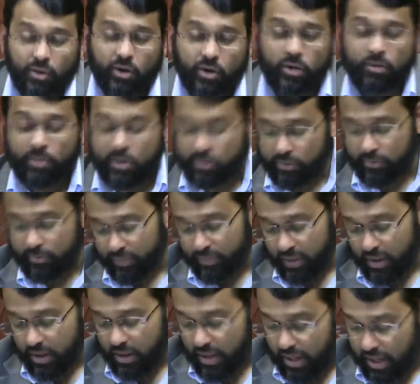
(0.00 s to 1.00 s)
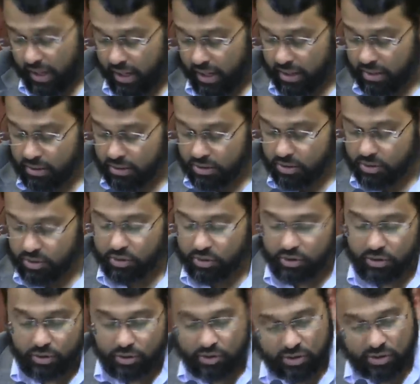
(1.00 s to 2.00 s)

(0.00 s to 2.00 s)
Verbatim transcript: our mother, and she